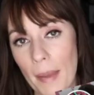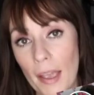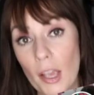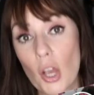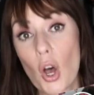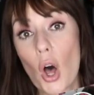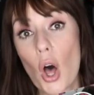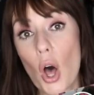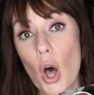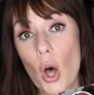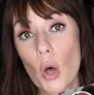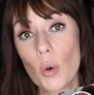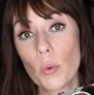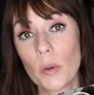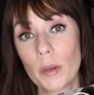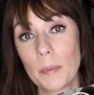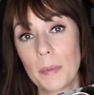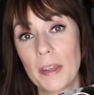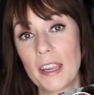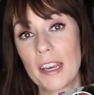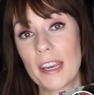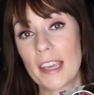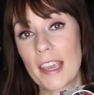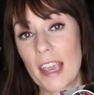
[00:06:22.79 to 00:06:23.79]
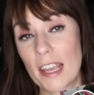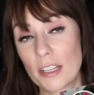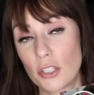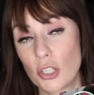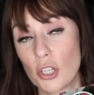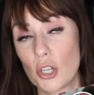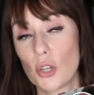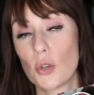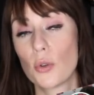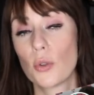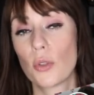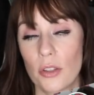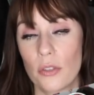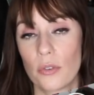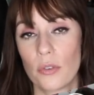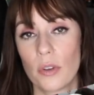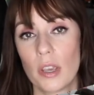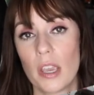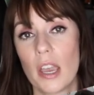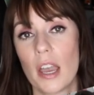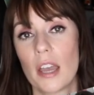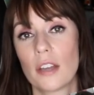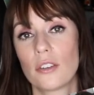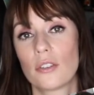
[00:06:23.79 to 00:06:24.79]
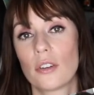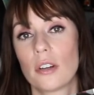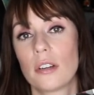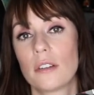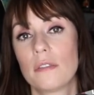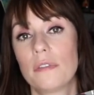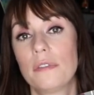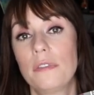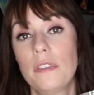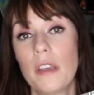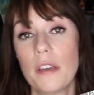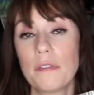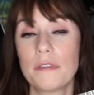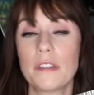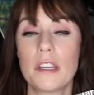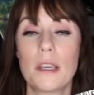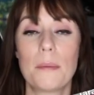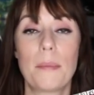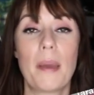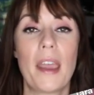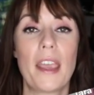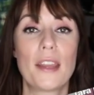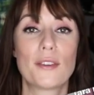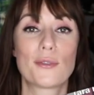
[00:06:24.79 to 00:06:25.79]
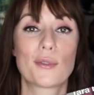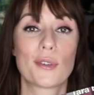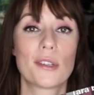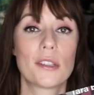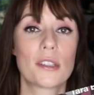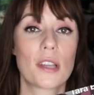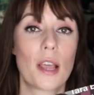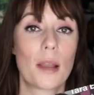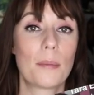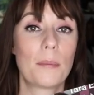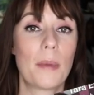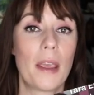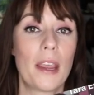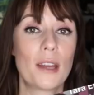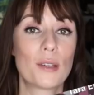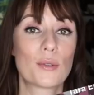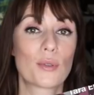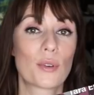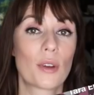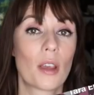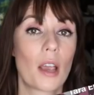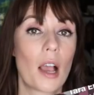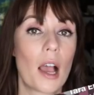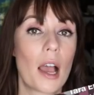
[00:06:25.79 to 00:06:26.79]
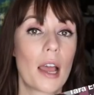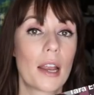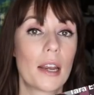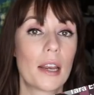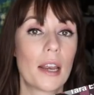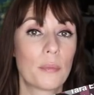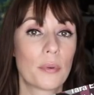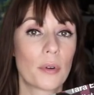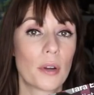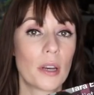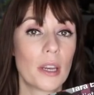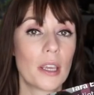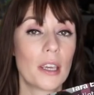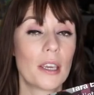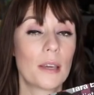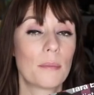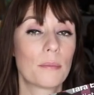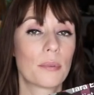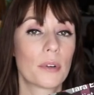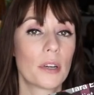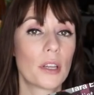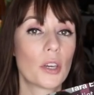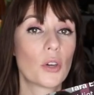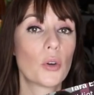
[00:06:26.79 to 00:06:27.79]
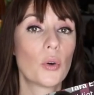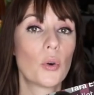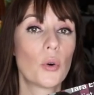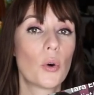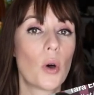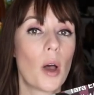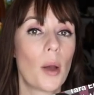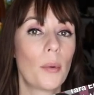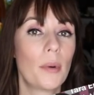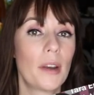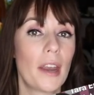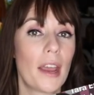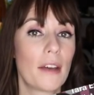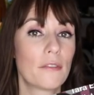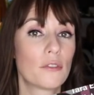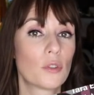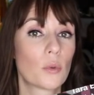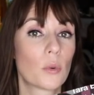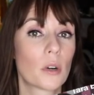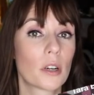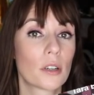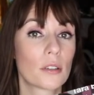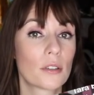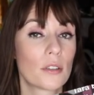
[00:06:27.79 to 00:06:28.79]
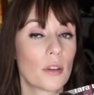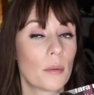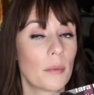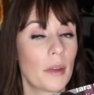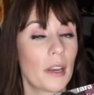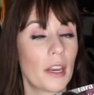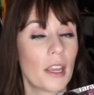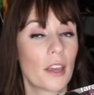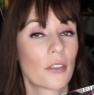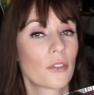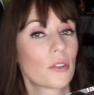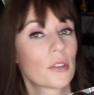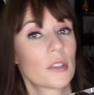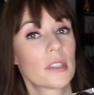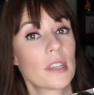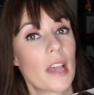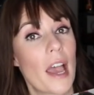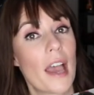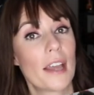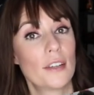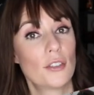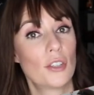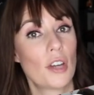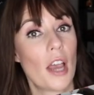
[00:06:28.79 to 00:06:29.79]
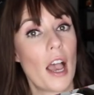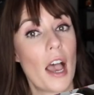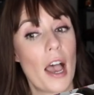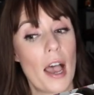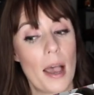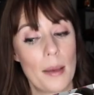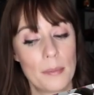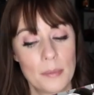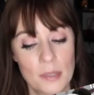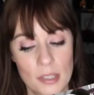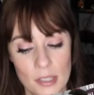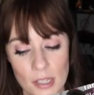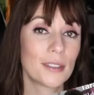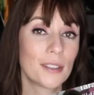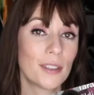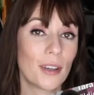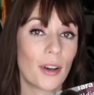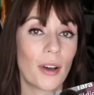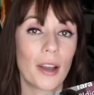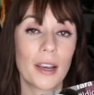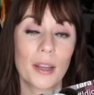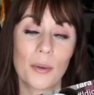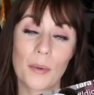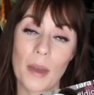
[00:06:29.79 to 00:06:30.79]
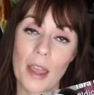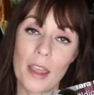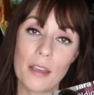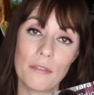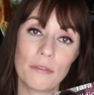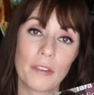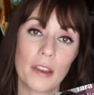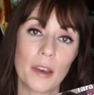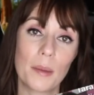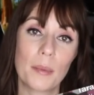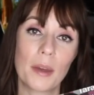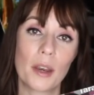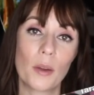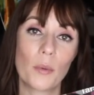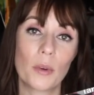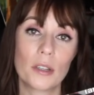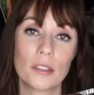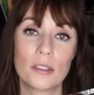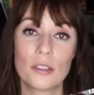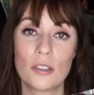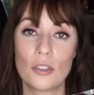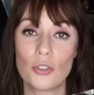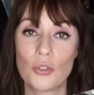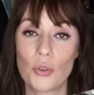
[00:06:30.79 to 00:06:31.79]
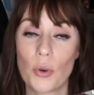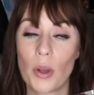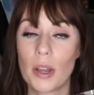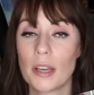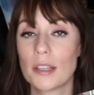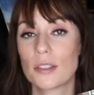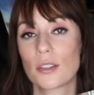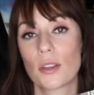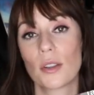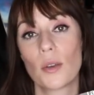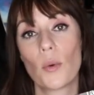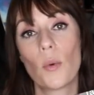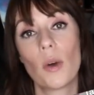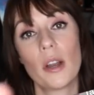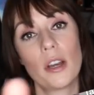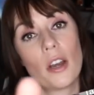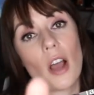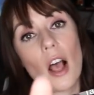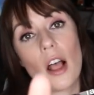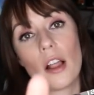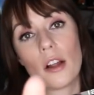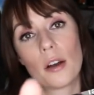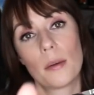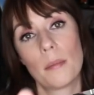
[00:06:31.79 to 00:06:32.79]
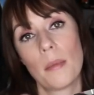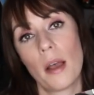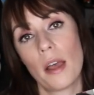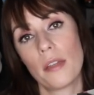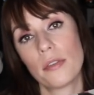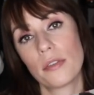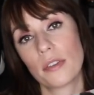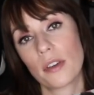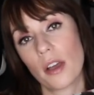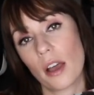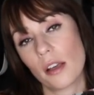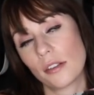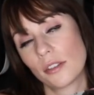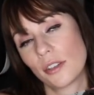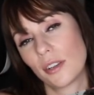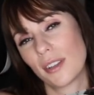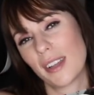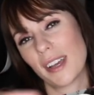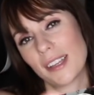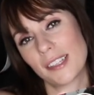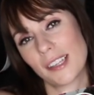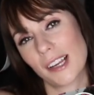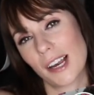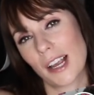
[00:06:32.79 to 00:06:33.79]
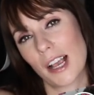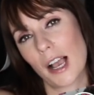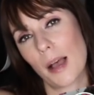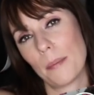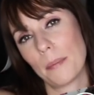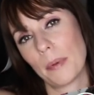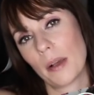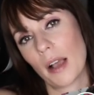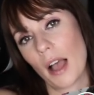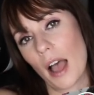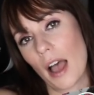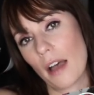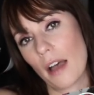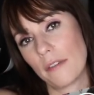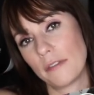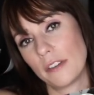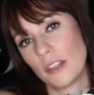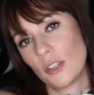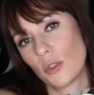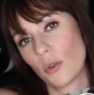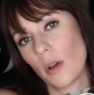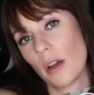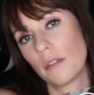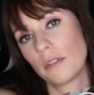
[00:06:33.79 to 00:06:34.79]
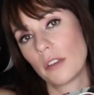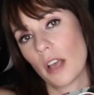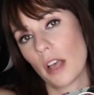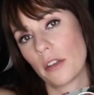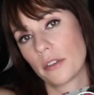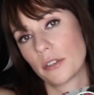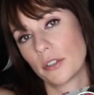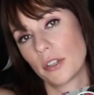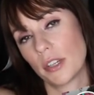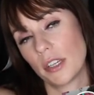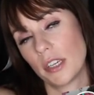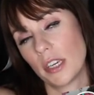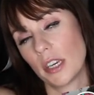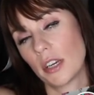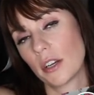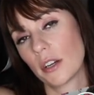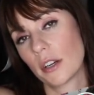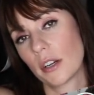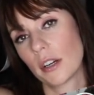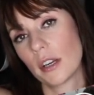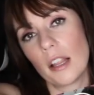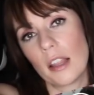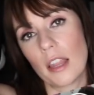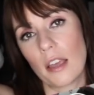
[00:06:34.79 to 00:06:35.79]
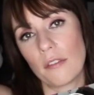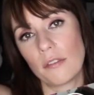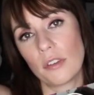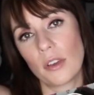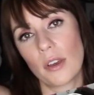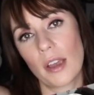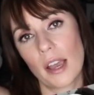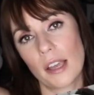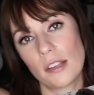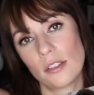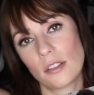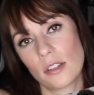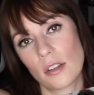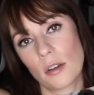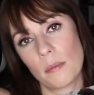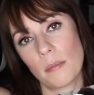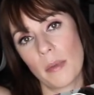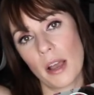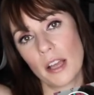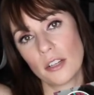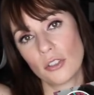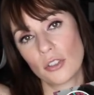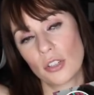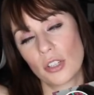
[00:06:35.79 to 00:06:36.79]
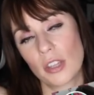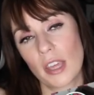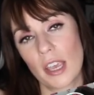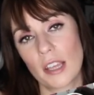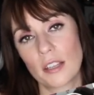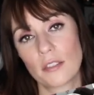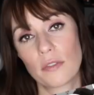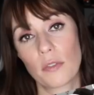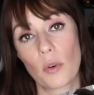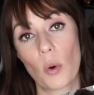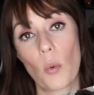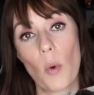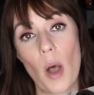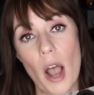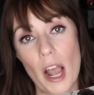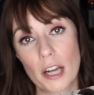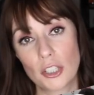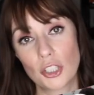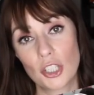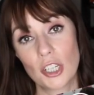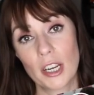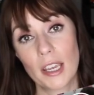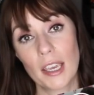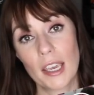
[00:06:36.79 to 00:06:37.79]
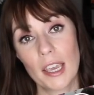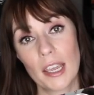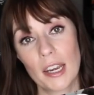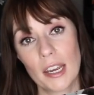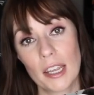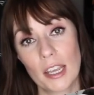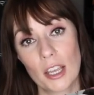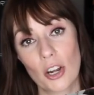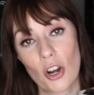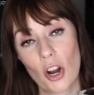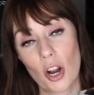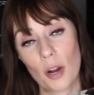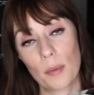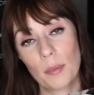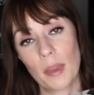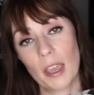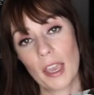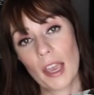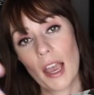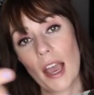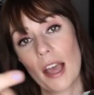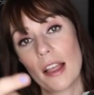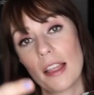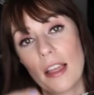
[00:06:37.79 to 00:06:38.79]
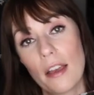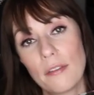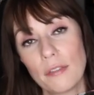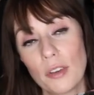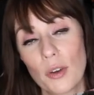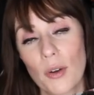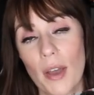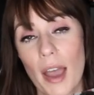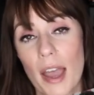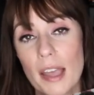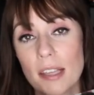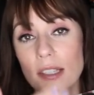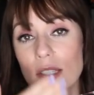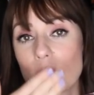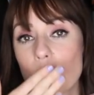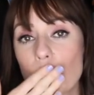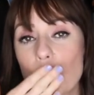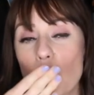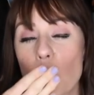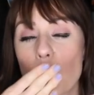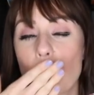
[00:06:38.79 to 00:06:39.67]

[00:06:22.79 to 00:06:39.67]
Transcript: My goal would be to get to 350 patrons on Patreon. Pretty cool. I wouldn't have to work so many other side jobs. So anyway, if anybody wants to join, it's only $1 a month. Cost you less than a cup of coffee. $12 a year. Love you guys so much. Thanks for watching, Idiot Army. I love you guys.